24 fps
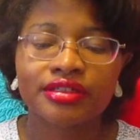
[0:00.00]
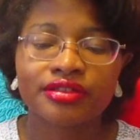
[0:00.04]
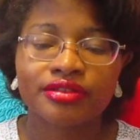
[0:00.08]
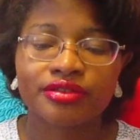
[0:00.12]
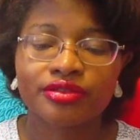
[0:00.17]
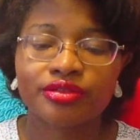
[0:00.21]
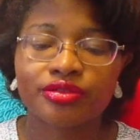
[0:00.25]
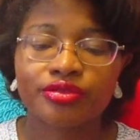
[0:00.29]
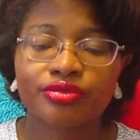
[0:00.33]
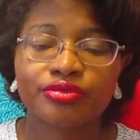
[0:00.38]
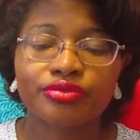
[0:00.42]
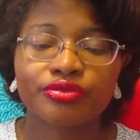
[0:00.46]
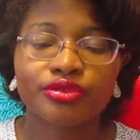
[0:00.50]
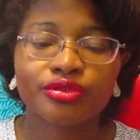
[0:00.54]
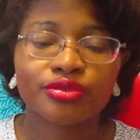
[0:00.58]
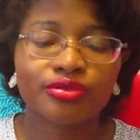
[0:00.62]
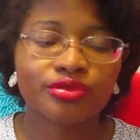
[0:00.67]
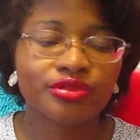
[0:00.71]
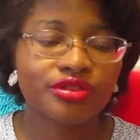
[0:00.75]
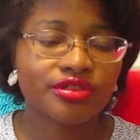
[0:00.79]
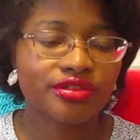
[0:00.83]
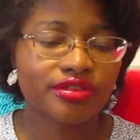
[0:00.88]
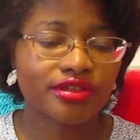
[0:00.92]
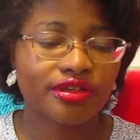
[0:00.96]
the
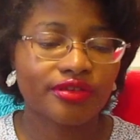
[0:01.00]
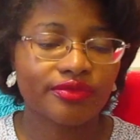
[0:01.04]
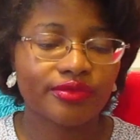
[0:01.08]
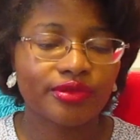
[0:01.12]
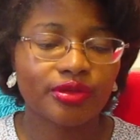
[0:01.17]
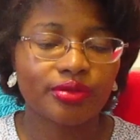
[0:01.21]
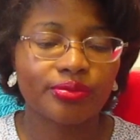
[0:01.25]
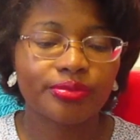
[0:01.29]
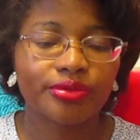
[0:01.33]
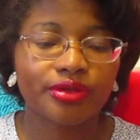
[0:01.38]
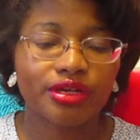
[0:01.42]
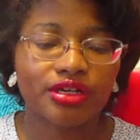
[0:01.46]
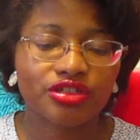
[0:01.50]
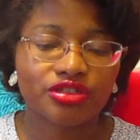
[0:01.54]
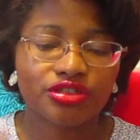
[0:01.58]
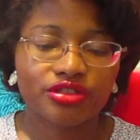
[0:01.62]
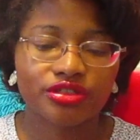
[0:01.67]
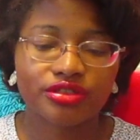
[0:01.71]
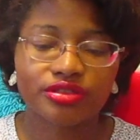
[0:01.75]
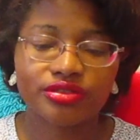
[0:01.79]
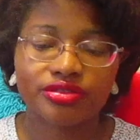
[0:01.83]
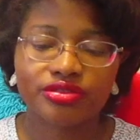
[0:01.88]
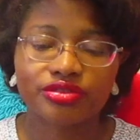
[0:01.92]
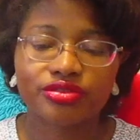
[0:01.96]
roots of your
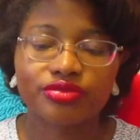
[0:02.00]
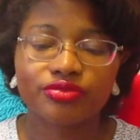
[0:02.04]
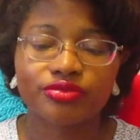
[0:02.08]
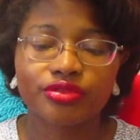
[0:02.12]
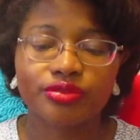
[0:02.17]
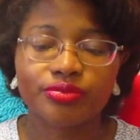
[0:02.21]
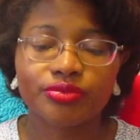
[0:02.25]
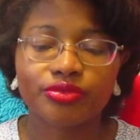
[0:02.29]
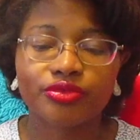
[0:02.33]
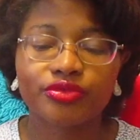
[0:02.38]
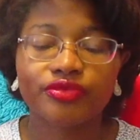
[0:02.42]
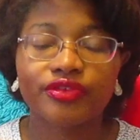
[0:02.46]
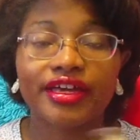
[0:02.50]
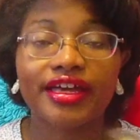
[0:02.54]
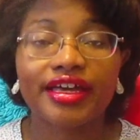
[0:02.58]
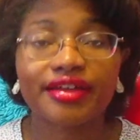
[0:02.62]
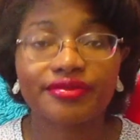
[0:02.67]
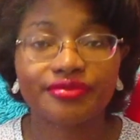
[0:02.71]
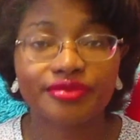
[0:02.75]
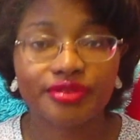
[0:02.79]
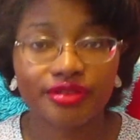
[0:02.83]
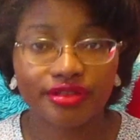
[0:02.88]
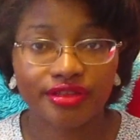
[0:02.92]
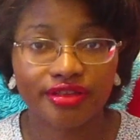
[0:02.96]
brushes to remove
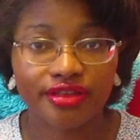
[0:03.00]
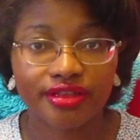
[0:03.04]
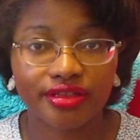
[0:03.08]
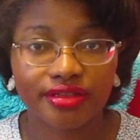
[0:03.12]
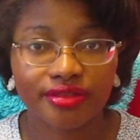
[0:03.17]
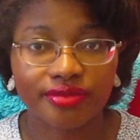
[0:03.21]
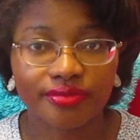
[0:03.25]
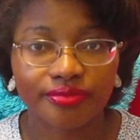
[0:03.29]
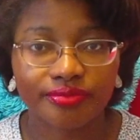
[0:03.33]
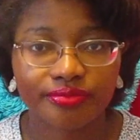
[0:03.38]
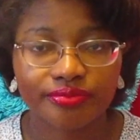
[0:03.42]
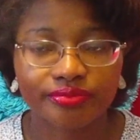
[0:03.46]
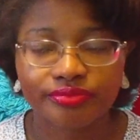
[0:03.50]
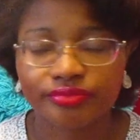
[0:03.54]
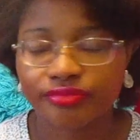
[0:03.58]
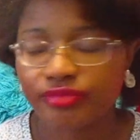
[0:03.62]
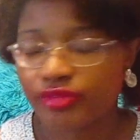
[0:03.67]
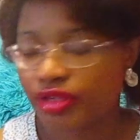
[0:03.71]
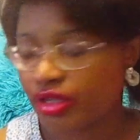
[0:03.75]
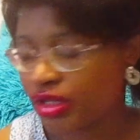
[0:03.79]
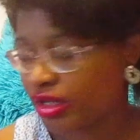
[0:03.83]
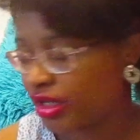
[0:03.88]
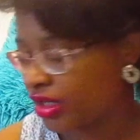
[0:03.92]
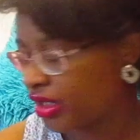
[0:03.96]
everything.
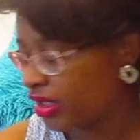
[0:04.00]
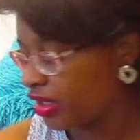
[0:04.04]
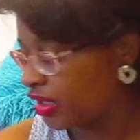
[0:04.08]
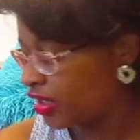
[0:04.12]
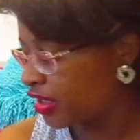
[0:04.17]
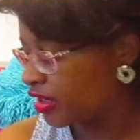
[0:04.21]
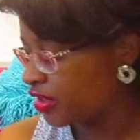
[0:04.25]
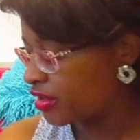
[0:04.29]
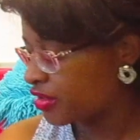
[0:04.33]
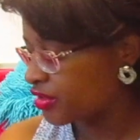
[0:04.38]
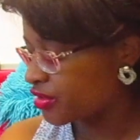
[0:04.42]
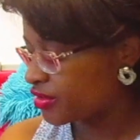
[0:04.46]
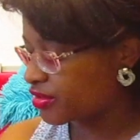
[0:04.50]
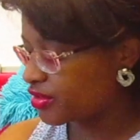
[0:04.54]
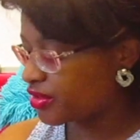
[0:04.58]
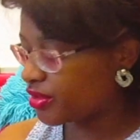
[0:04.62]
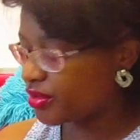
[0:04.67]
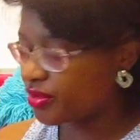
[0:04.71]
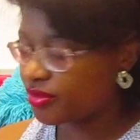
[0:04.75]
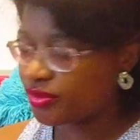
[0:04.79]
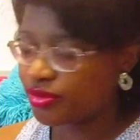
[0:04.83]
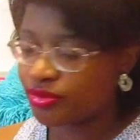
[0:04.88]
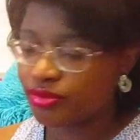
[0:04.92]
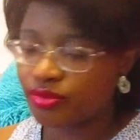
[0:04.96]

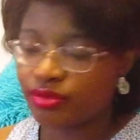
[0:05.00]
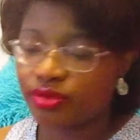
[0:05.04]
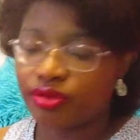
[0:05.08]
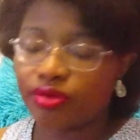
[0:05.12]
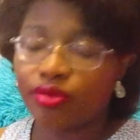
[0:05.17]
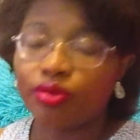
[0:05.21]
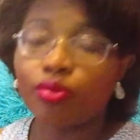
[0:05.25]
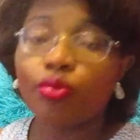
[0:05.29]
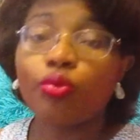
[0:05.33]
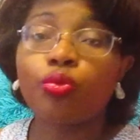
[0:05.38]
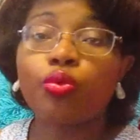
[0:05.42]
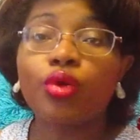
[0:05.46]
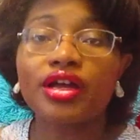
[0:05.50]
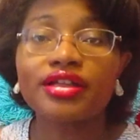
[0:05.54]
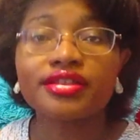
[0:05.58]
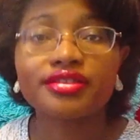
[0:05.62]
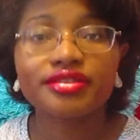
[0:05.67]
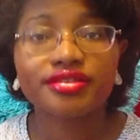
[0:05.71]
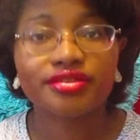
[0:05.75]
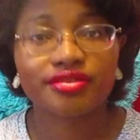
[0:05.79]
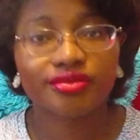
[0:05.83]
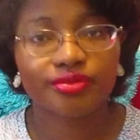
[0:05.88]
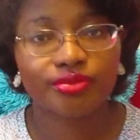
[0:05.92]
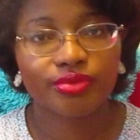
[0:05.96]
So
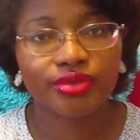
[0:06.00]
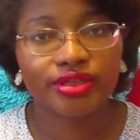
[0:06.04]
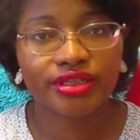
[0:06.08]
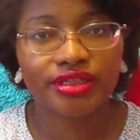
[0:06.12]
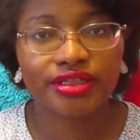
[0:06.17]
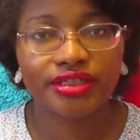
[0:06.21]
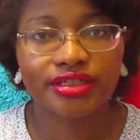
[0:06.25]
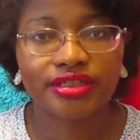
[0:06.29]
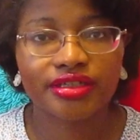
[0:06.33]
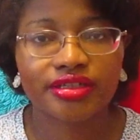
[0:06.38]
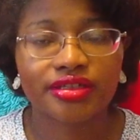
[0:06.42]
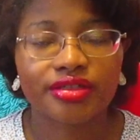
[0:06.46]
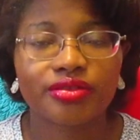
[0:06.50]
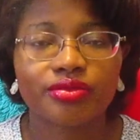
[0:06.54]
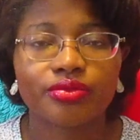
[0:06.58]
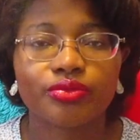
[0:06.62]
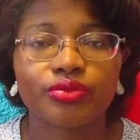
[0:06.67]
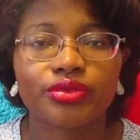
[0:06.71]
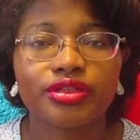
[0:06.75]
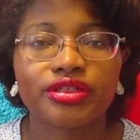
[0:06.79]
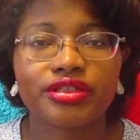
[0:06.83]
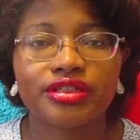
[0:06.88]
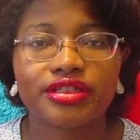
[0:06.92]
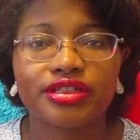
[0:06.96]
once a week,
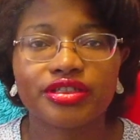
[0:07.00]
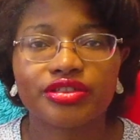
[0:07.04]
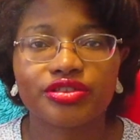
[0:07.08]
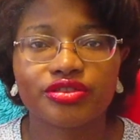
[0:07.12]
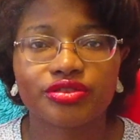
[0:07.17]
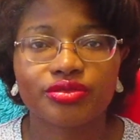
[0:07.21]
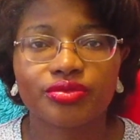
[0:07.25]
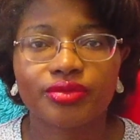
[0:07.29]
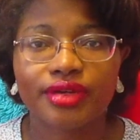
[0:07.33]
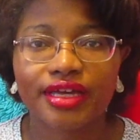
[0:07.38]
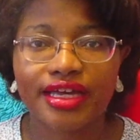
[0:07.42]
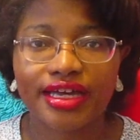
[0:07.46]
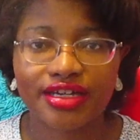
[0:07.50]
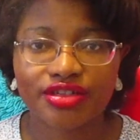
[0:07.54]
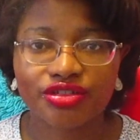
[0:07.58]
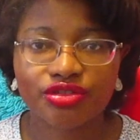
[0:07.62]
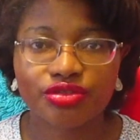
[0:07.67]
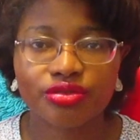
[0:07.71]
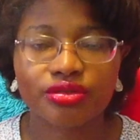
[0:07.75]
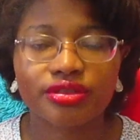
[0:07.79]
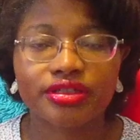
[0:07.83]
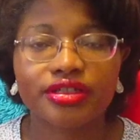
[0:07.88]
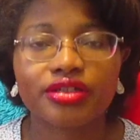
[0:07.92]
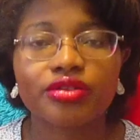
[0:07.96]
we need to
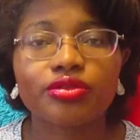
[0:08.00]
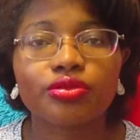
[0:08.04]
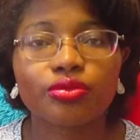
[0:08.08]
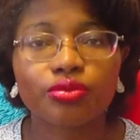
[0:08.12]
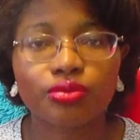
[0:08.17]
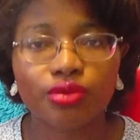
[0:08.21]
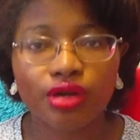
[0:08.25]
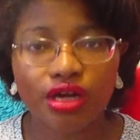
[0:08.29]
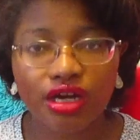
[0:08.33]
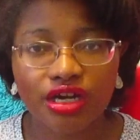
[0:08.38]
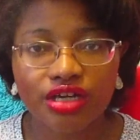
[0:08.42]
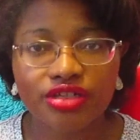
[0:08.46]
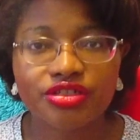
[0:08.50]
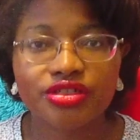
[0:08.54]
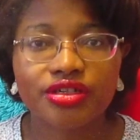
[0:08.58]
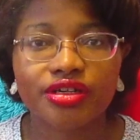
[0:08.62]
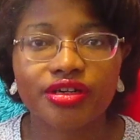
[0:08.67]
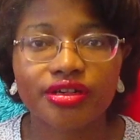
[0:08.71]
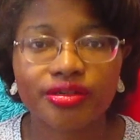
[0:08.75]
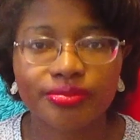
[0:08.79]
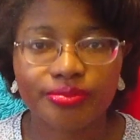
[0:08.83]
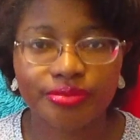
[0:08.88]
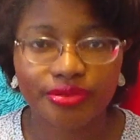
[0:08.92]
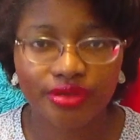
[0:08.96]
actually wash
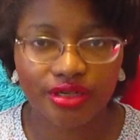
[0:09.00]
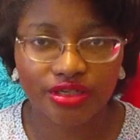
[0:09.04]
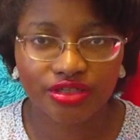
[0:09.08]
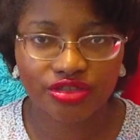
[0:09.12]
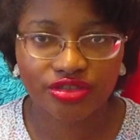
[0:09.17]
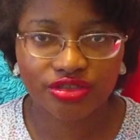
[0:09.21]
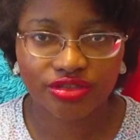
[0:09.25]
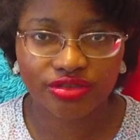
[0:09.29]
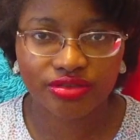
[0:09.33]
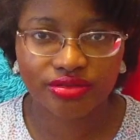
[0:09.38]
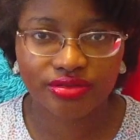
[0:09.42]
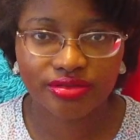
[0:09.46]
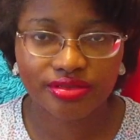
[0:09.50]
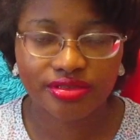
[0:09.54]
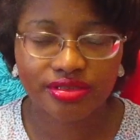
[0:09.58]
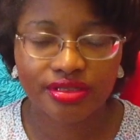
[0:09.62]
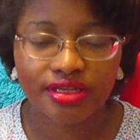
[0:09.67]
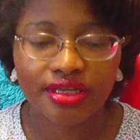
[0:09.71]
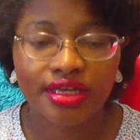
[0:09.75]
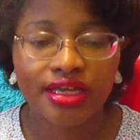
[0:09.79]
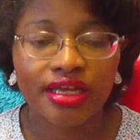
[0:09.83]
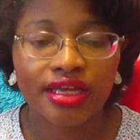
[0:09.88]
our brushes.